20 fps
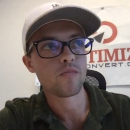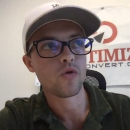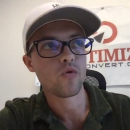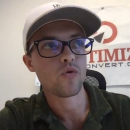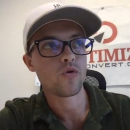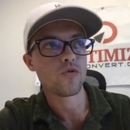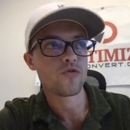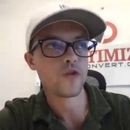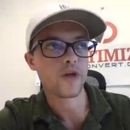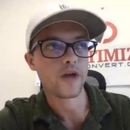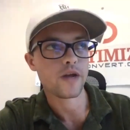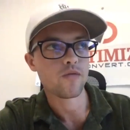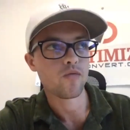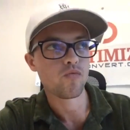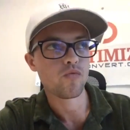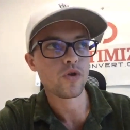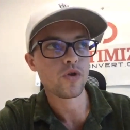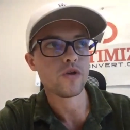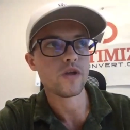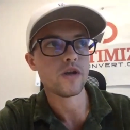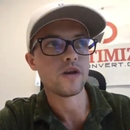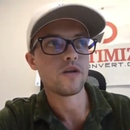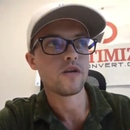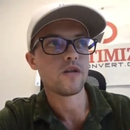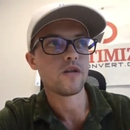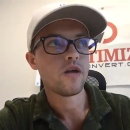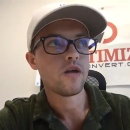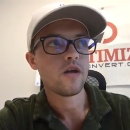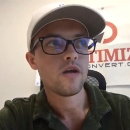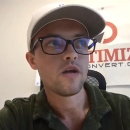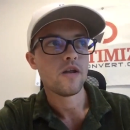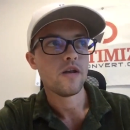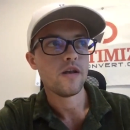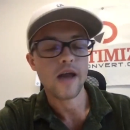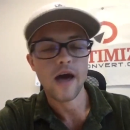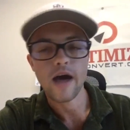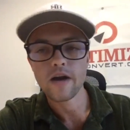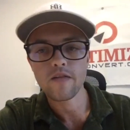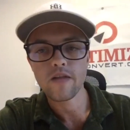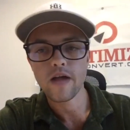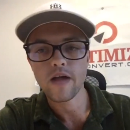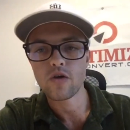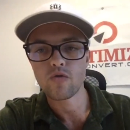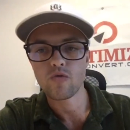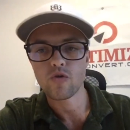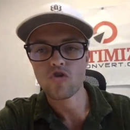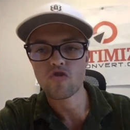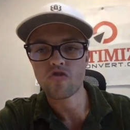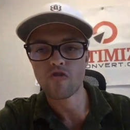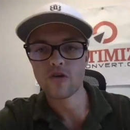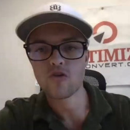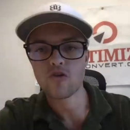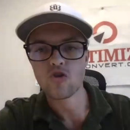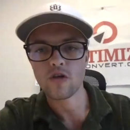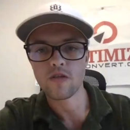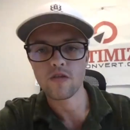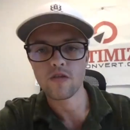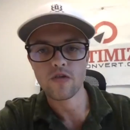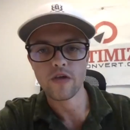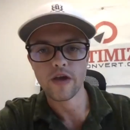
There was like really not a lot of restrictions.